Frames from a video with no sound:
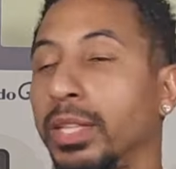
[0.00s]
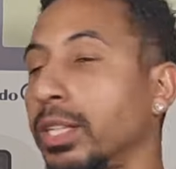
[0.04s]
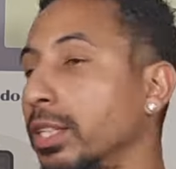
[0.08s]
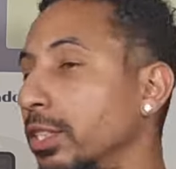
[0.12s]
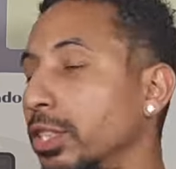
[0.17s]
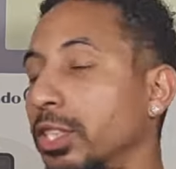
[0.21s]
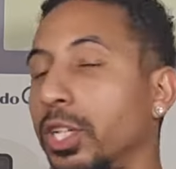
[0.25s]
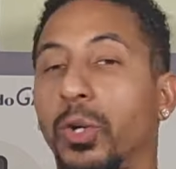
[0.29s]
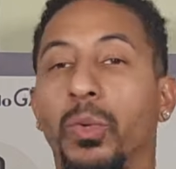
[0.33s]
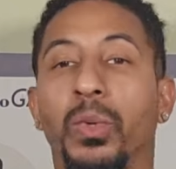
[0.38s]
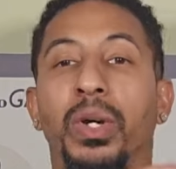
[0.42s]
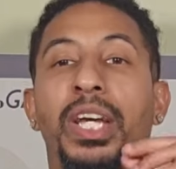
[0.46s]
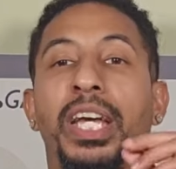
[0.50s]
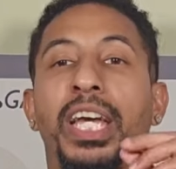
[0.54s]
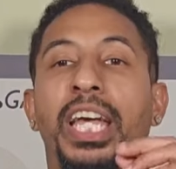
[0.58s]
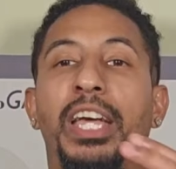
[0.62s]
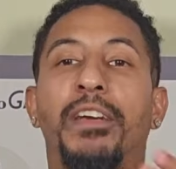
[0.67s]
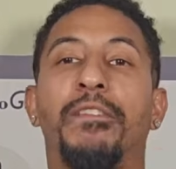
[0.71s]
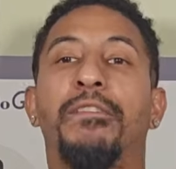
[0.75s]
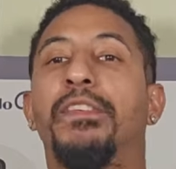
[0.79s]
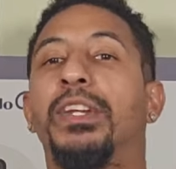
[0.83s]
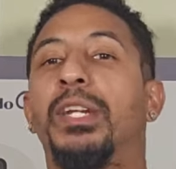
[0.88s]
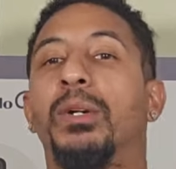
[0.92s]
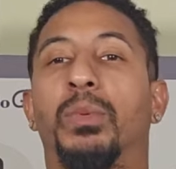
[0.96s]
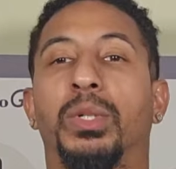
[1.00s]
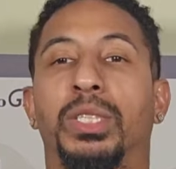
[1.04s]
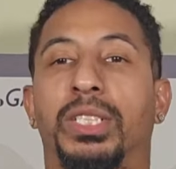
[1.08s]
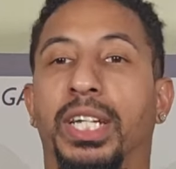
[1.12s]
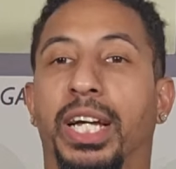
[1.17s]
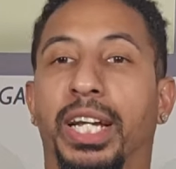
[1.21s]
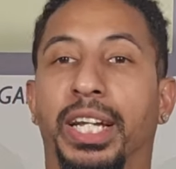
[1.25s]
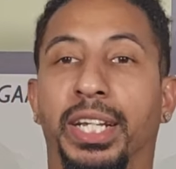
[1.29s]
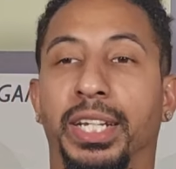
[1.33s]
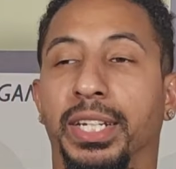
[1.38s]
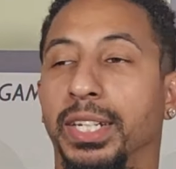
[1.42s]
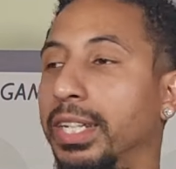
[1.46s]
So Infinite was
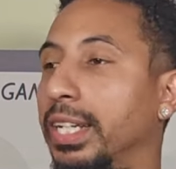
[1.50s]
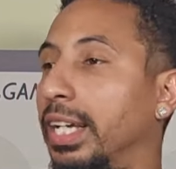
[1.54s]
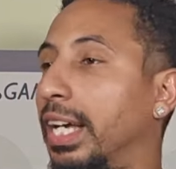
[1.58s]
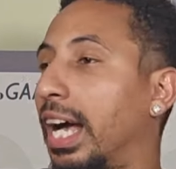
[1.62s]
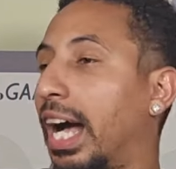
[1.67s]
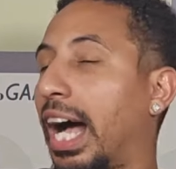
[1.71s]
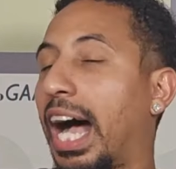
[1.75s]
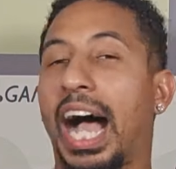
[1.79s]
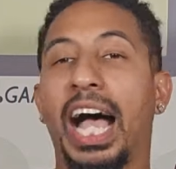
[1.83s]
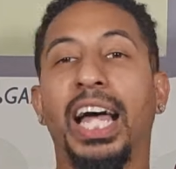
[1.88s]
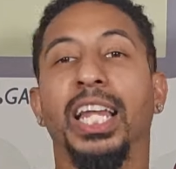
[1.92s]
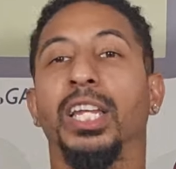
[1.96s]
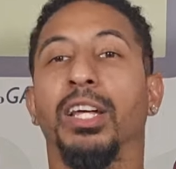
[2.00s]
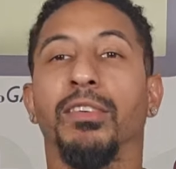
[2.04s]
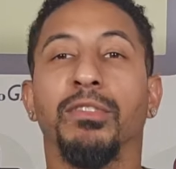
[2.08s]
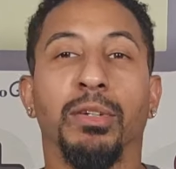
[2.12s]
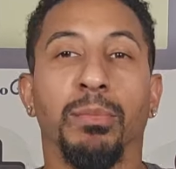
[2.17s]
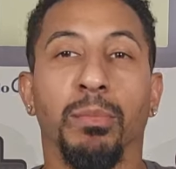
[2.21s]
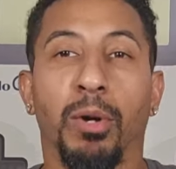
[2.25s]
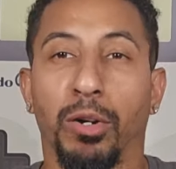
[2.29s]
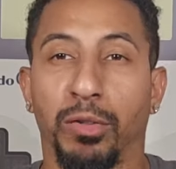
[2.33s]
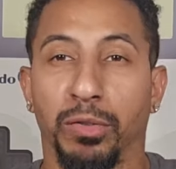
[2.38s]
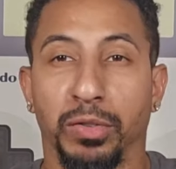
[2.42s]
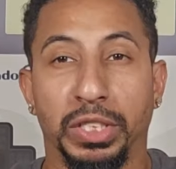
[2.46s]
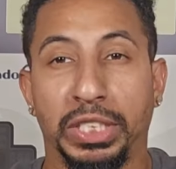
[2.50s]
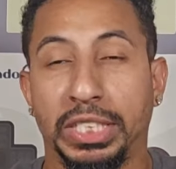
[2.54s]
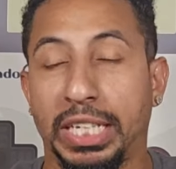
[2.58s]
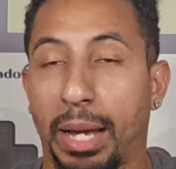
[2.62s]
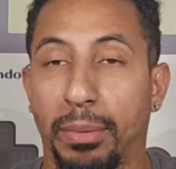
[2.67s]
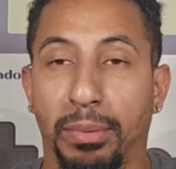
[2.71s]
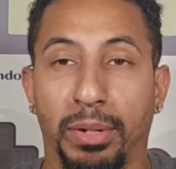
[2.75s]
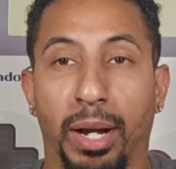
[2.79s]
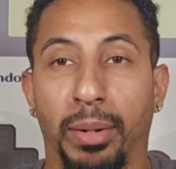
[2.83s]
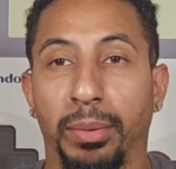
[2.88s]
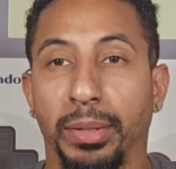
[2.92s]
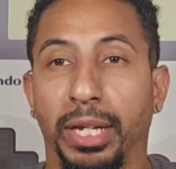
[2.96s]
not it. I love the Marvel vs.
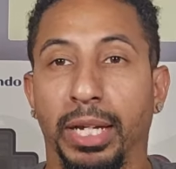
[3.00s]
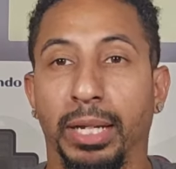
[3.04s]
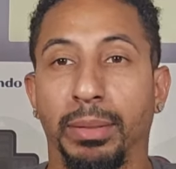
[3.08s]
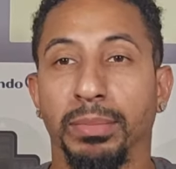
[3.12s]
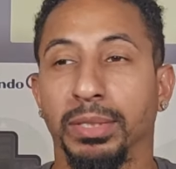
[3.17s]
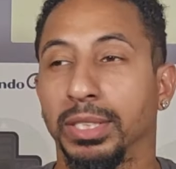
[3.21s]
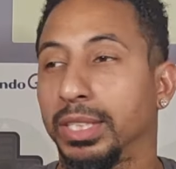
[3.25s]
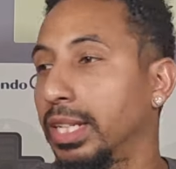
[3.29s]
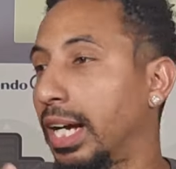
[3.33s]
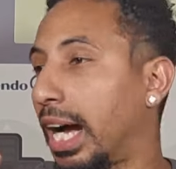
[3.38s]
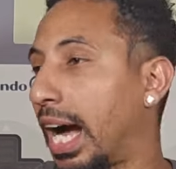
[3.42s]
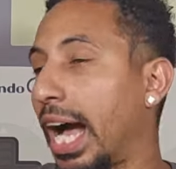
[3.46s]
Capcom games.